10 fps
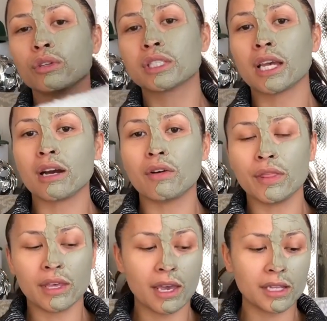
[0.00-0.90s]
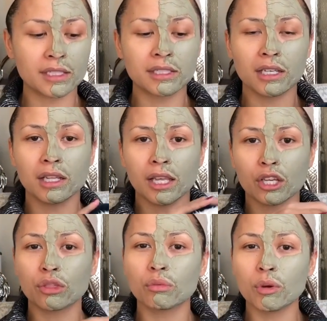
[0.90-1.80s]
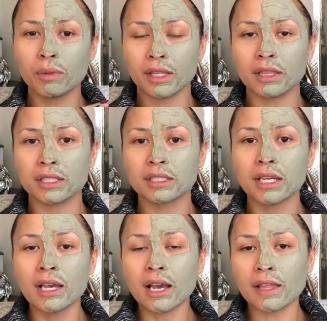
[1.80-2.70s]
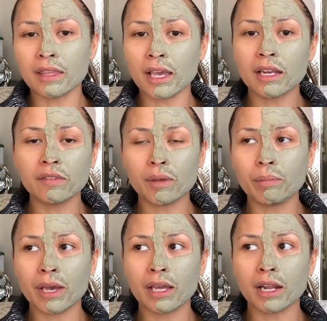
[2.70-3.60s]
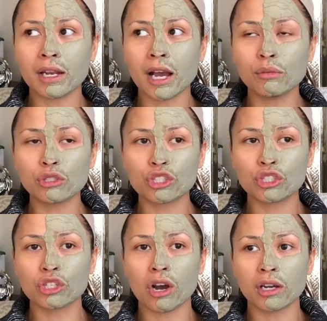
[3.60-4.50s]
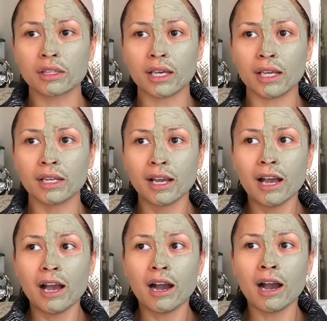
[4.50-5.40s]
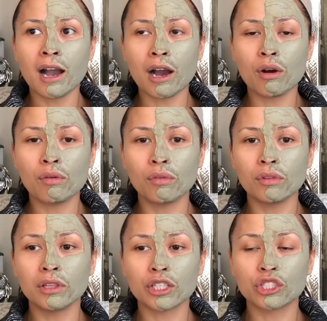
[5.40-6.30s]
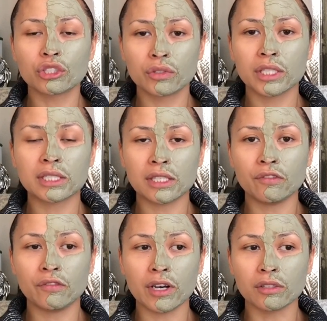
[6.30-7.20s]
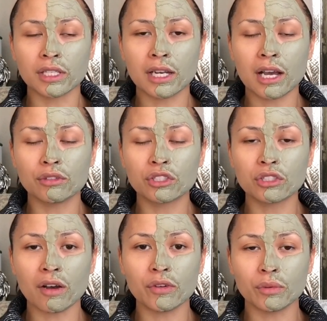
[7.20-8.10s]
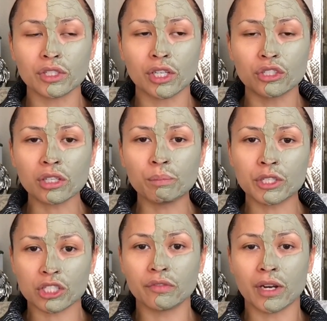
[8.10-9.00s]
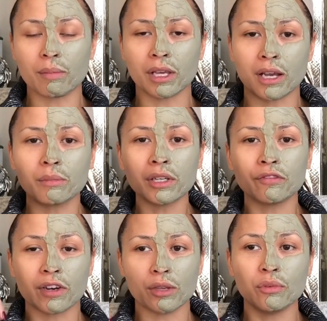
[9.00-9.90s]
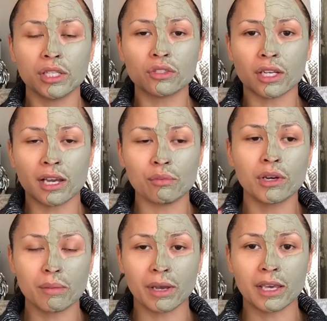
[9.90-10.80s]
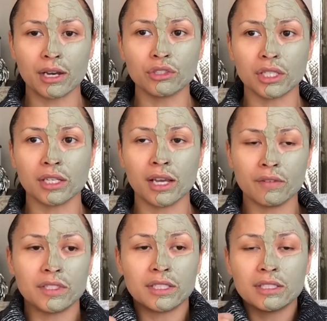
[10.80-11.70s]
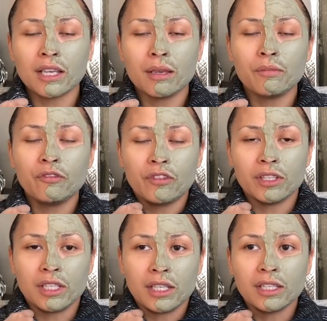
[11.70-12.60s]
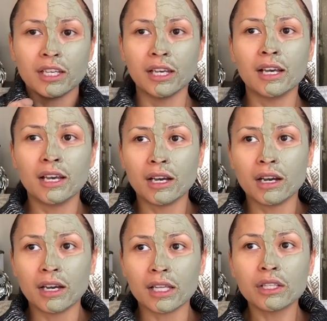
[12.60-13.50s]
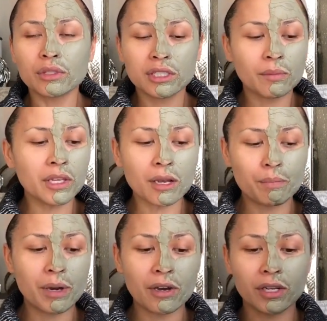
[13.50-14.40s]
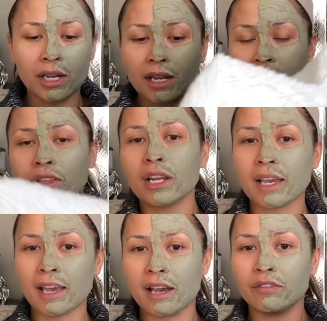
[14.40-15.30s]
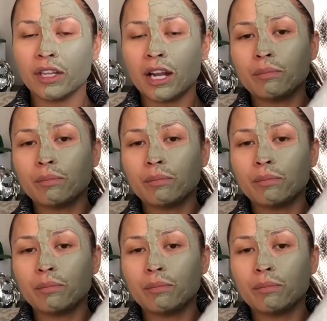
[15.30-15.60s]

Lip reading: hotel, and they had like a throw like this at the end of the bed, and I was shocked at how luxurious it felt and how soft it was. So I took a picture of it and I'm like, I'm gonna find one so I can have one on my couch and have the same feeling. There was something about it, and now that I have it,